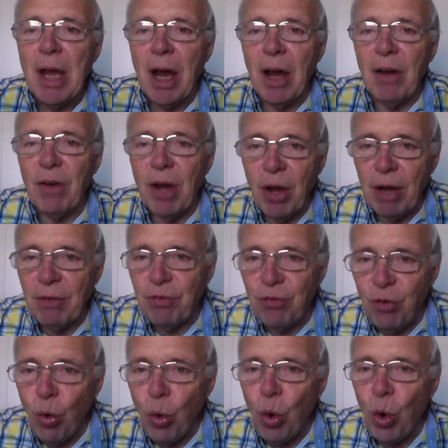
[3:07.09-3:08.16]
uh,
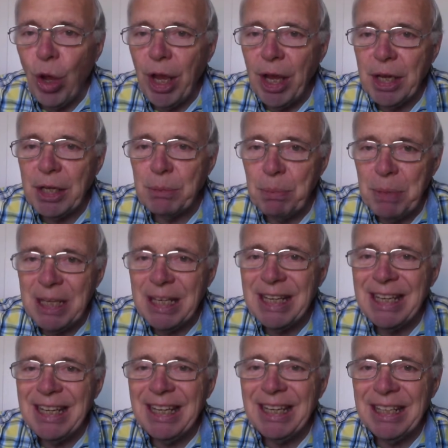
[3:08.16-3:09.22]
avoid
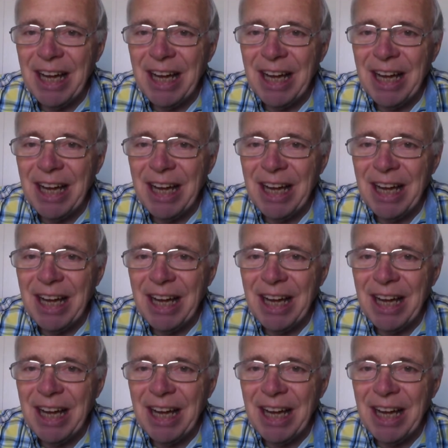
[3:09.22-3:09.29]
being